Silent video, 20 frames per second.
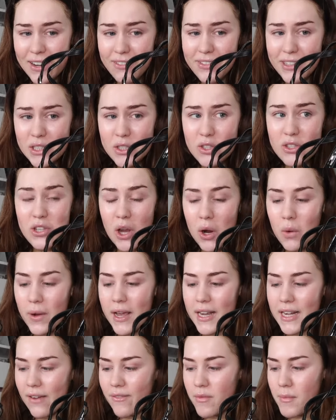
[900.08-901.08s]
I feel so
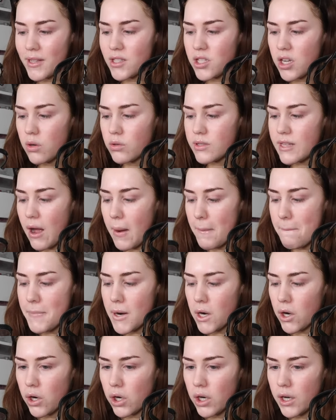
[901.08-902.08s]
weird having my toes out,
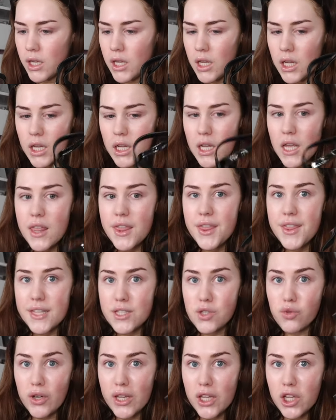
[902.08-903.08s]
but
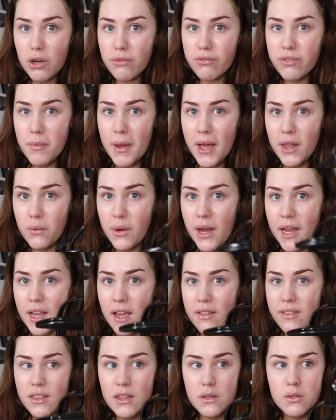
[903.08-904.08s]
these are really comfy, by the way.
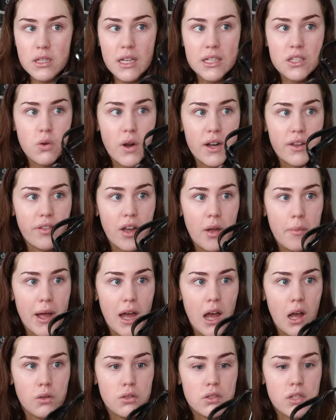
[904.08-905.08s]
I think these are like
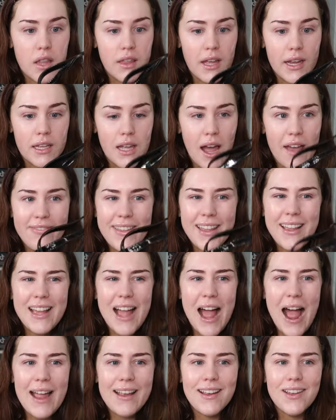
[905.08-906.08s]
£25, and like, I think
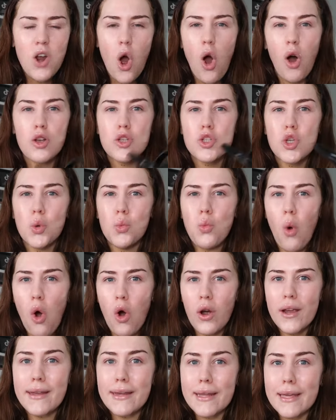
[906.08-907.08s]
I could also
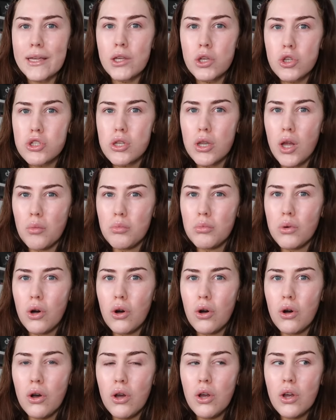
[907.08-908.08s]
walk in heels a lot
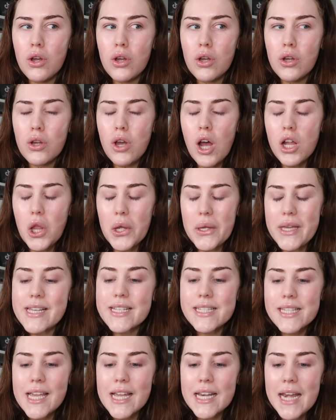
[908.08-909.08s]
more, a lot
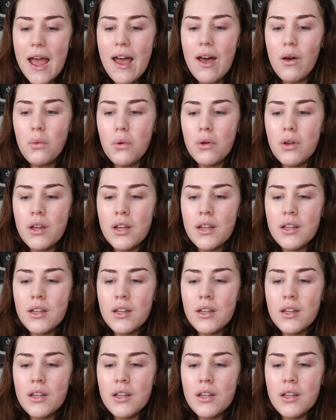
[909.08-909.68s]
easier now.